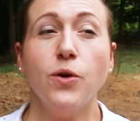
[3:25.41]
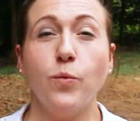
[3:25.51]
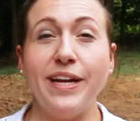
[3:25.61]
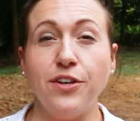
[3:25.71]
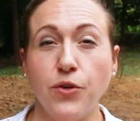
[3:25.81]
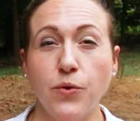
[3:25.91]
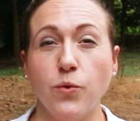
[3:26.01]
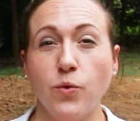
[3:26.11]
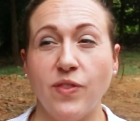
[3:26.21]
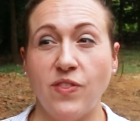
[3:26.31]
we
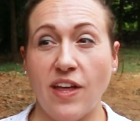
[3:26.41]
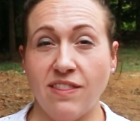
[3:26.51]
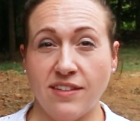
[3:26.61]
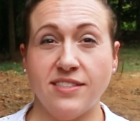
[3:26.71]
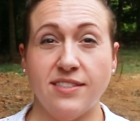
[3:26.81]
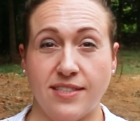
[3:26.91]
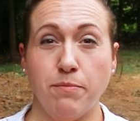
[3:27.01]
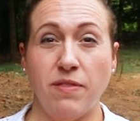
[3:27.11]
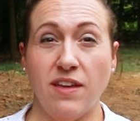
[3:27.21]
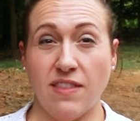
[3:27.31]
knew that this is
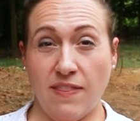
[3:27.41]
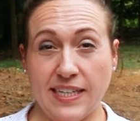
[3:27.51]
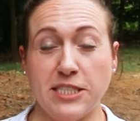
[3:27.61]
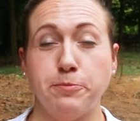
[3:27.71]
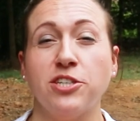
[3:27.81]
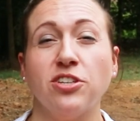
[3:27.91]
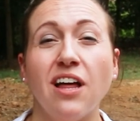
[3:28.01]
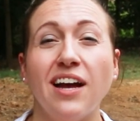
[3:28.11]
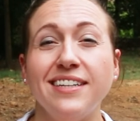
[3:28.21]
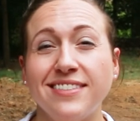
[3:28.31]
something that they
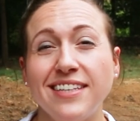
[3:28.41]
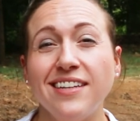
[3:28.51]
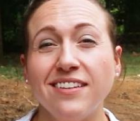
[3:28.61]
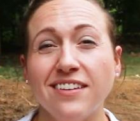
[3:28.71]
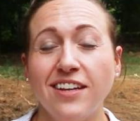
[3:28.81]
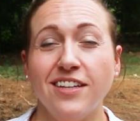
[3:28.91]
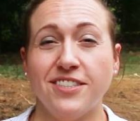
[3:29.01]
specialized in.